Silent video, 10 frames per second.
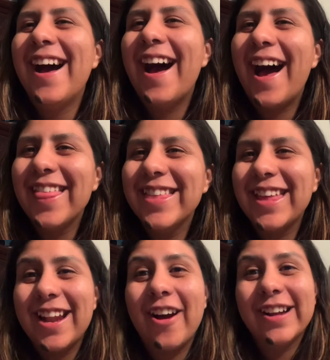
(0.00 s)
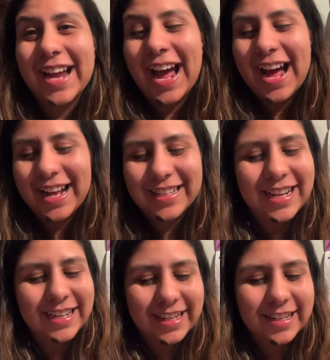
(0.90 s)
other than on gas.
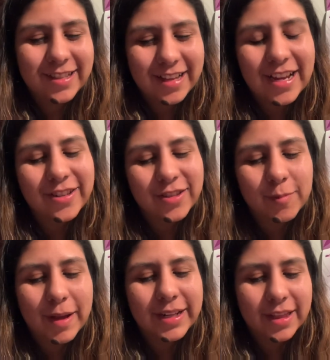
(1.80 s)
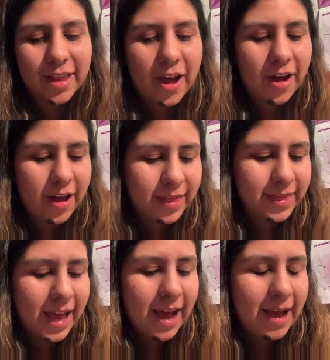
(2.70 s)
I do spend a lot on
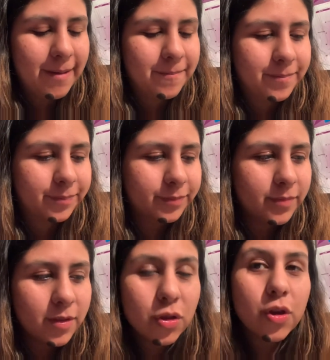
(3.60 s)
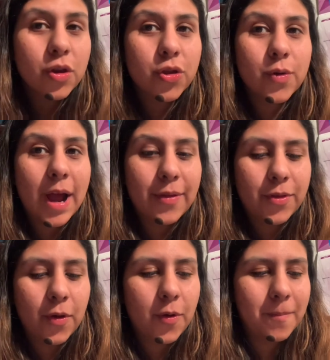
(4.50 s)
that throughout the
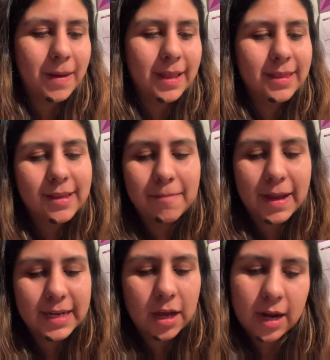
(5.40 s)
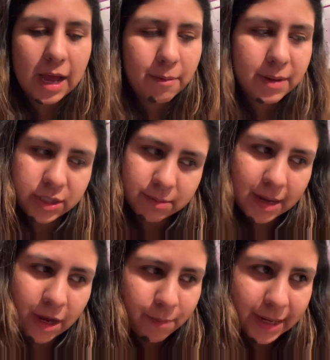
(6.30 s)
whole month, depending on how
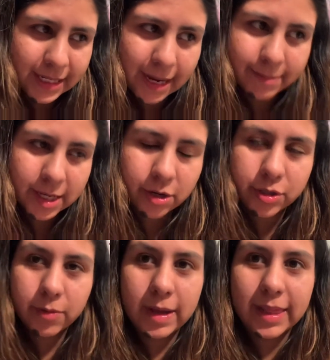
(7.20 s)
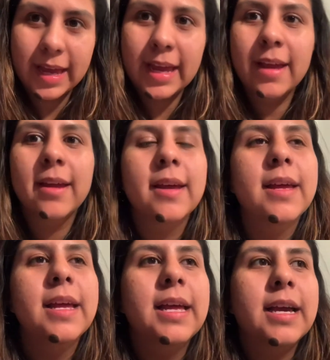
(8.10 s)
many times I go to LA.
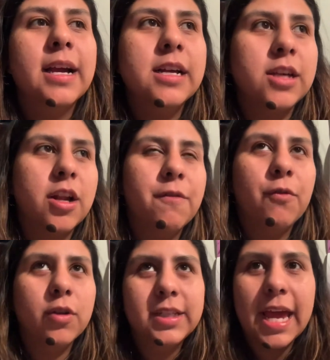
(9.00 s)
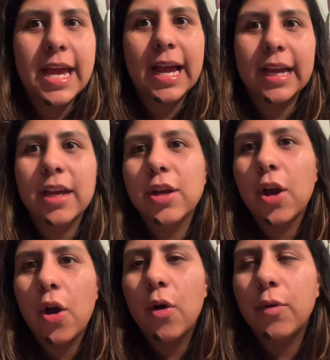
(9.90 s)
Because on a full tank, I can
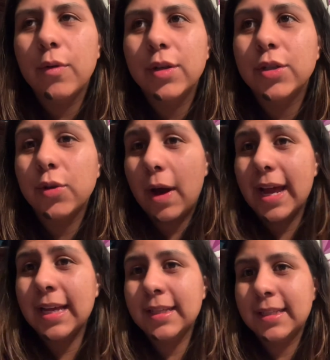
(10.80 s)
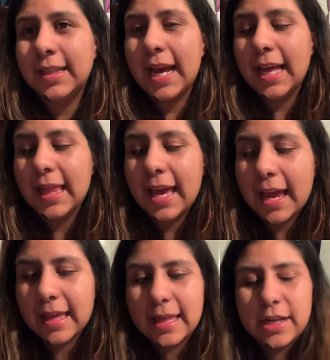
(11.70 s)
go twice to
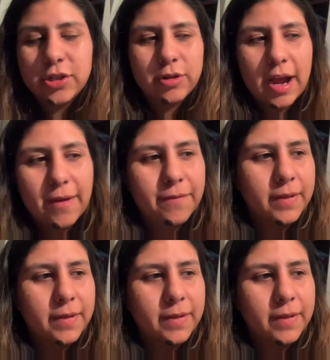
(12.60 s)
LA and then drive